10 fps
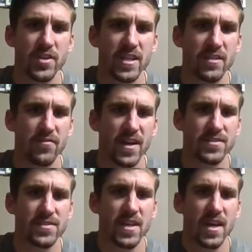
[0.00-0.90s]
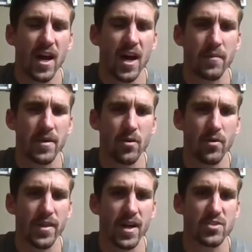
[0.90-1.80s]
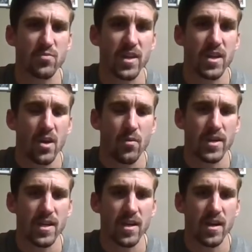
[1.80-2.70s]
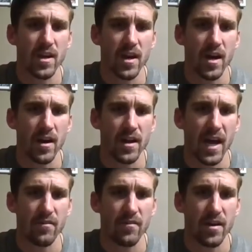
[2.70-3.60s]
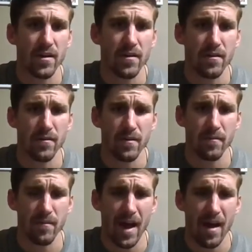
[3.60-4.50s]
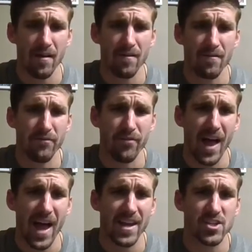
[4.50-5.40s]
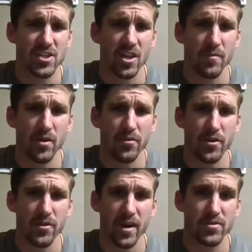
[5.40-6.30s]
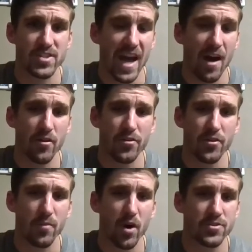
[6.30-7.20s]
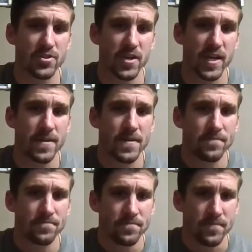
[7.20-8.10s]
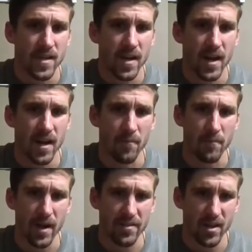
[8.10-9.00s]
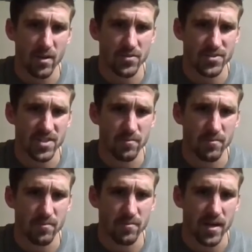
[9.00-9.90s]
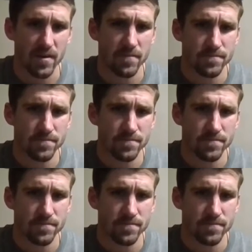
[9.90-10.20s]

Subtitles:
defense. Here with us, we did a kind of a flat hedge on the middle third. There was an outer third ball screen, but I think we'll see both here.